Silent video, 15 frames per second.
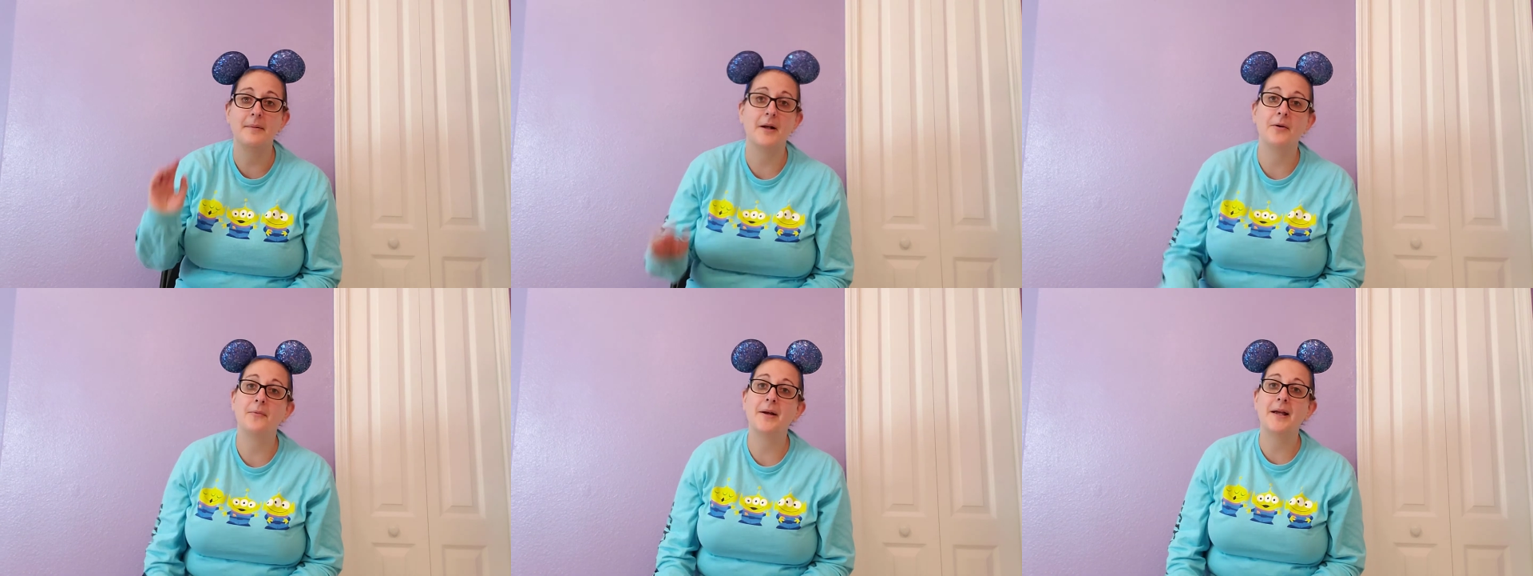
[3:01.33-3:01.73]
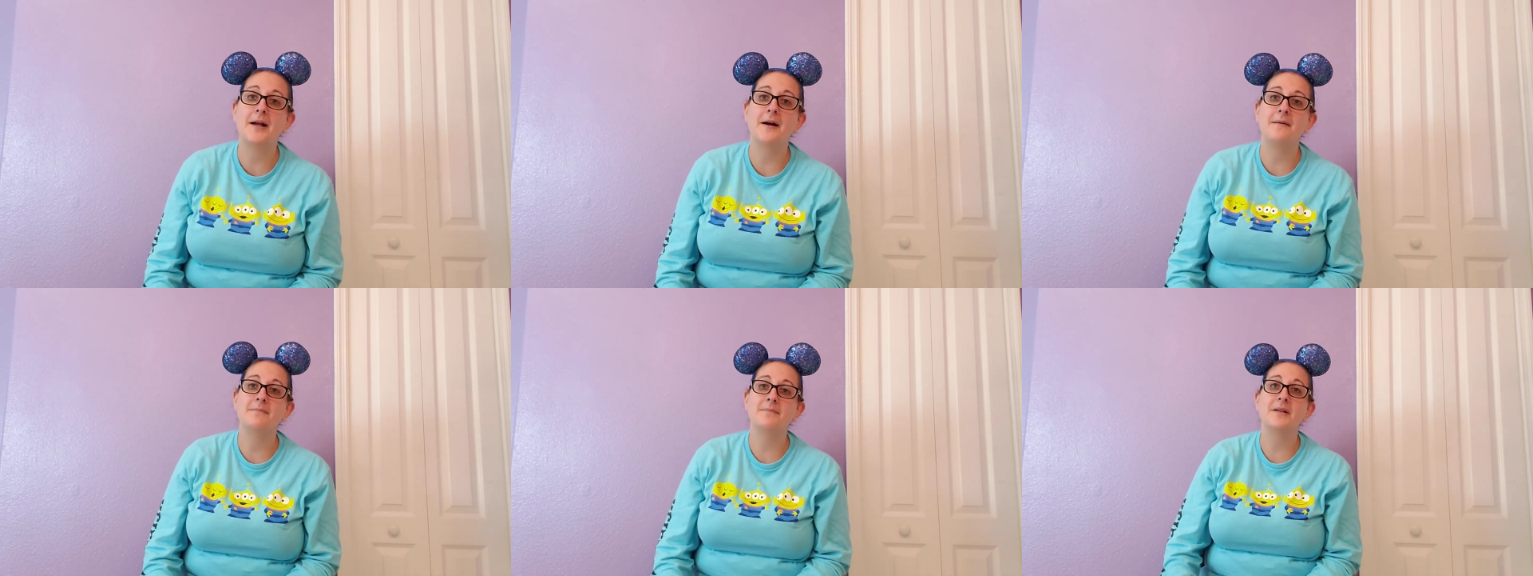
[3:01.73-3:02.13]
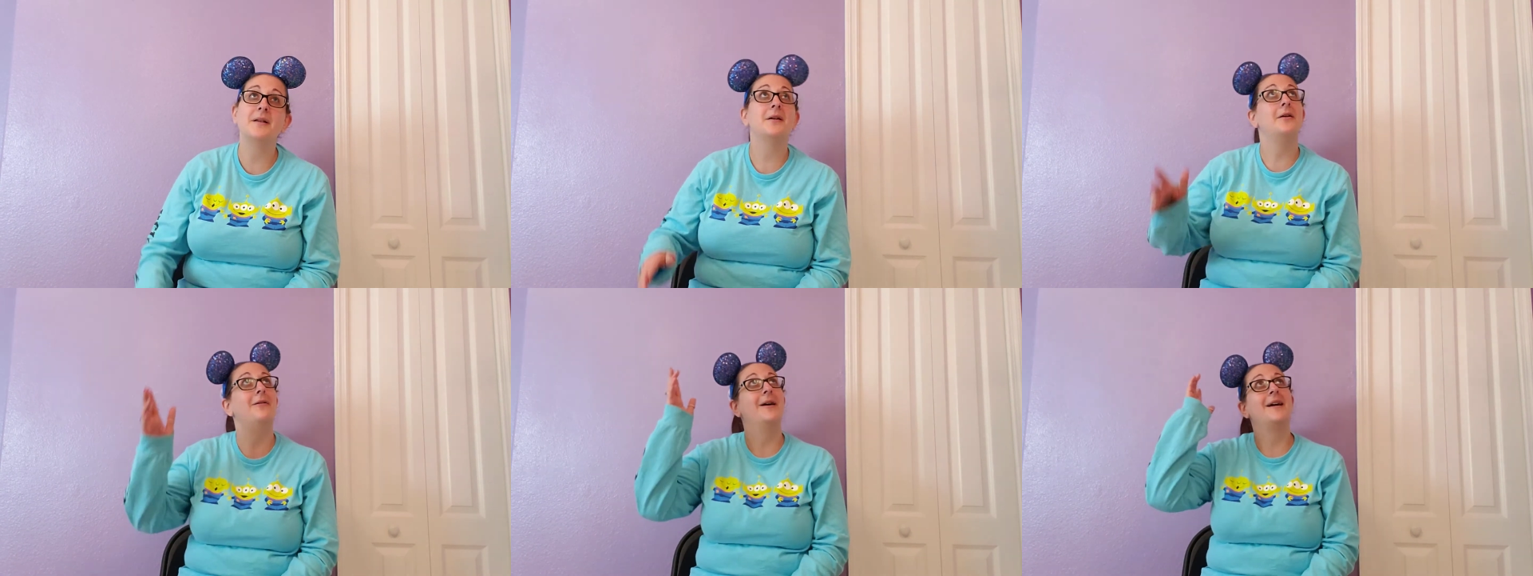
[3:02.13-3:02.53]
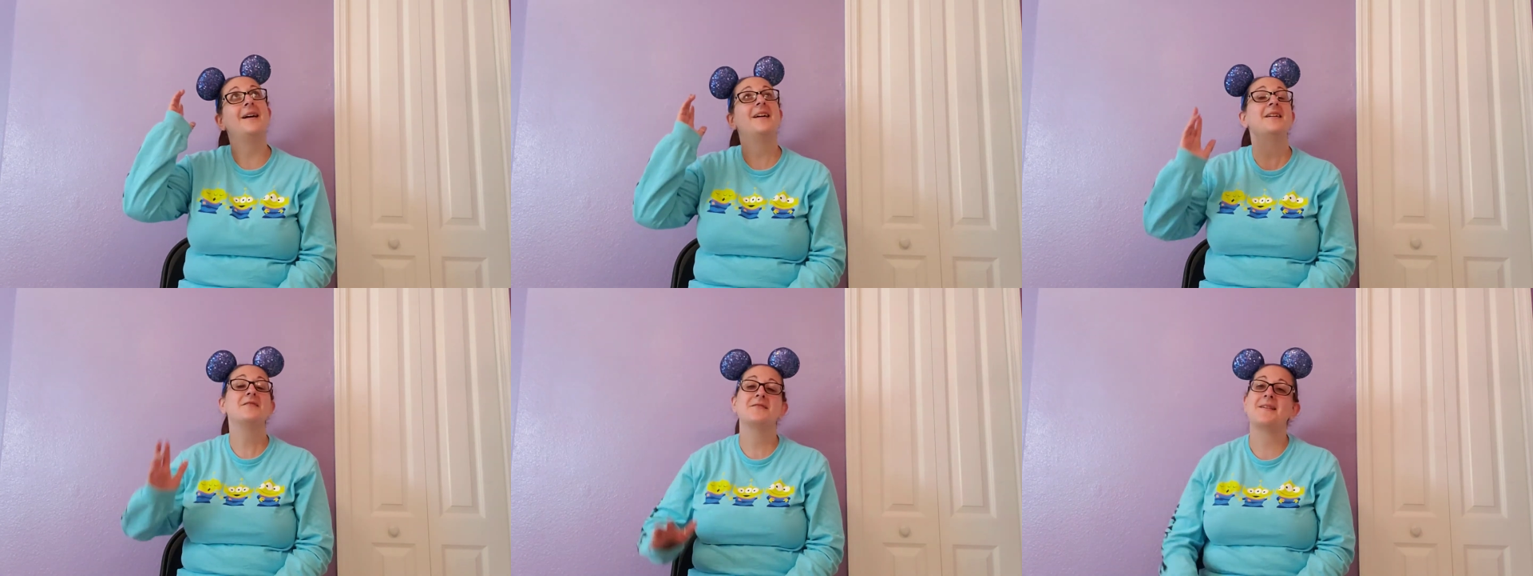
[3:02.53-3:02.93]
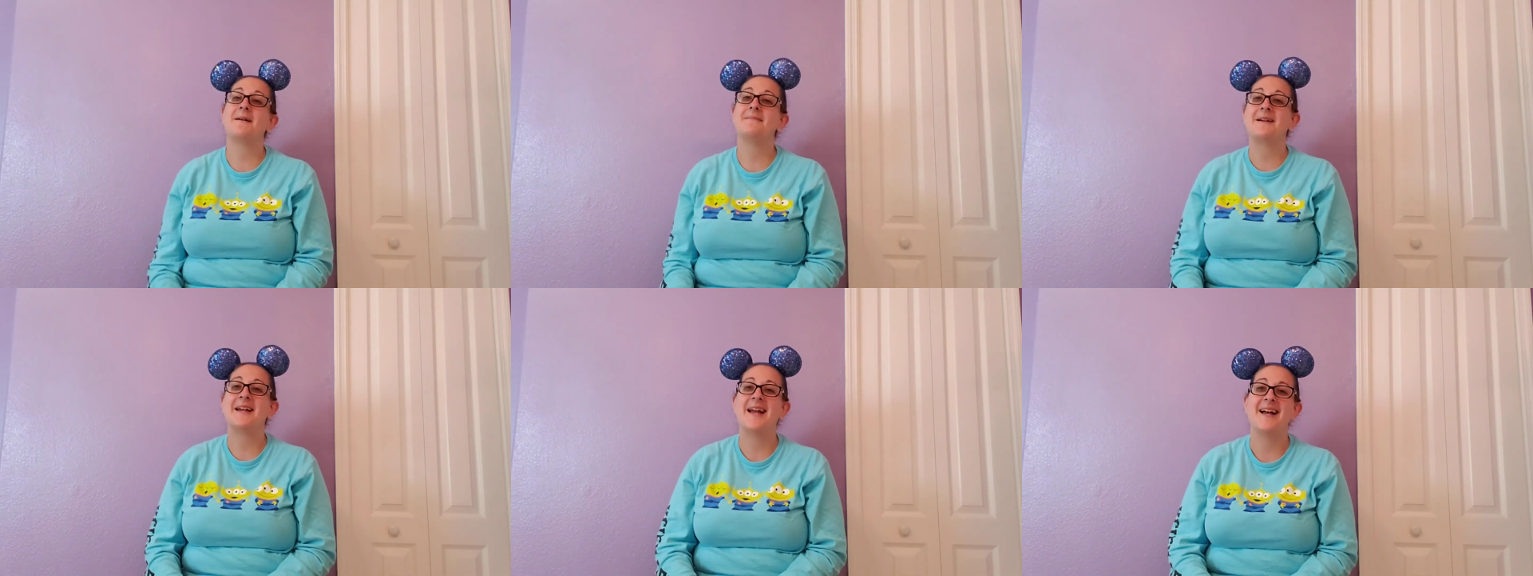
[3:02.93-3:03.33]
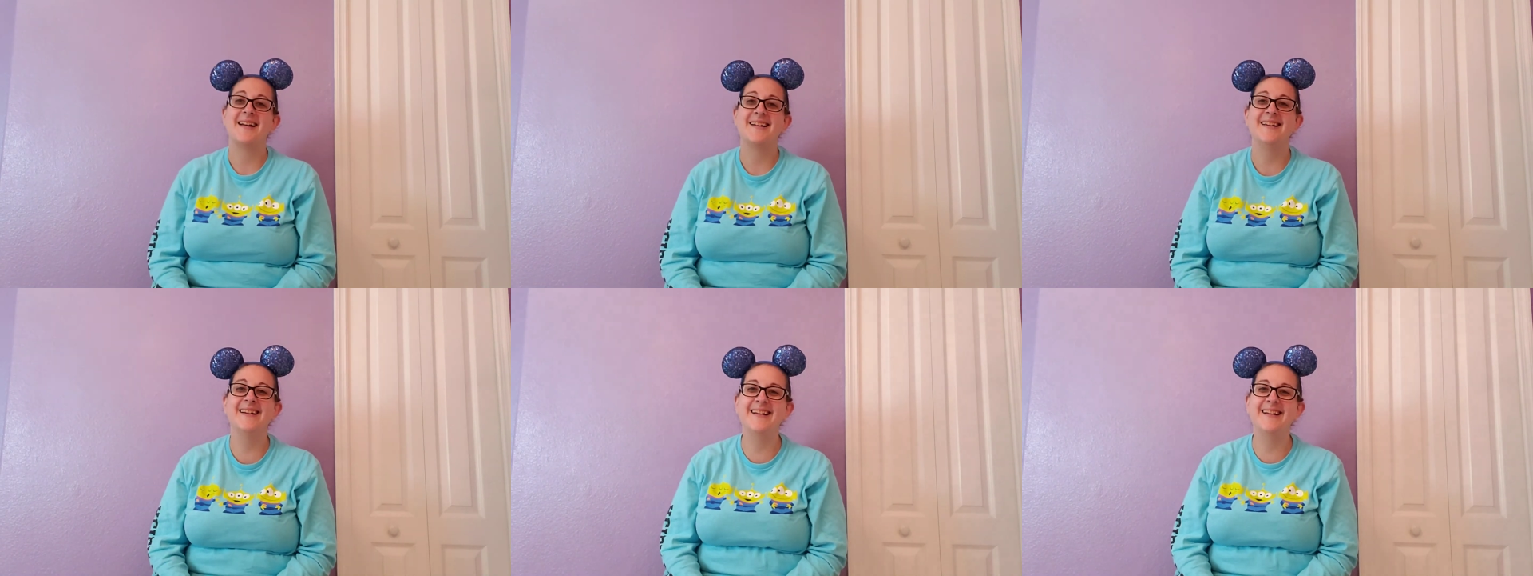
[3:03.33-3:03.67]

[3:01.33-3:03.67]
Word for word: about wake up and be like, oh, I got ears on my head.